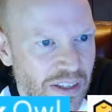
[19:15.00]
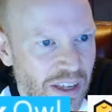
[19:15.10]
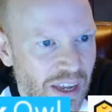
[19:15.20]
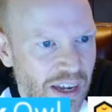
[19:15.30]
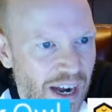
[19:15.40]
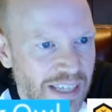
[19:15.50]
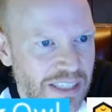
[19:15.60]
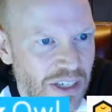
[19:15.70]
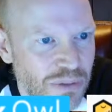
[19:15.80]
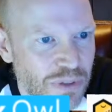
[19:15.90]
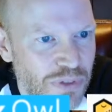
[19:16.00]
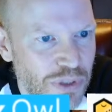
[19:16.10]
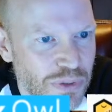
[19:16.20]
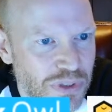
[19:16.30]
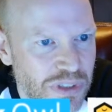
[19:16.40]
Hightail
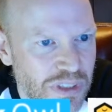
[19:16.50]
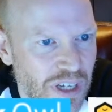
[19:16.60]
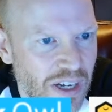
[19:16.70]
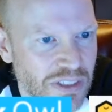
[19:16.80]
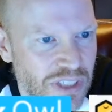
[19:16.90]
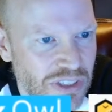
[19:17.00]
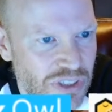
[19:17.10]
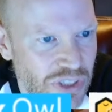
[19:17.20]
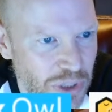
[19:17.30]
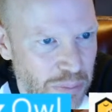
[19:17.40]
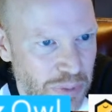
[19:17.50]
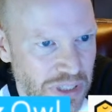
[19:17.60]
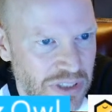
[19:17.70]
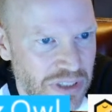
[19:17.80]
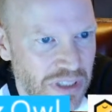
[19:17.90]
Reviews said sticker
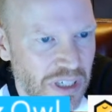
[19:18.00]
piece.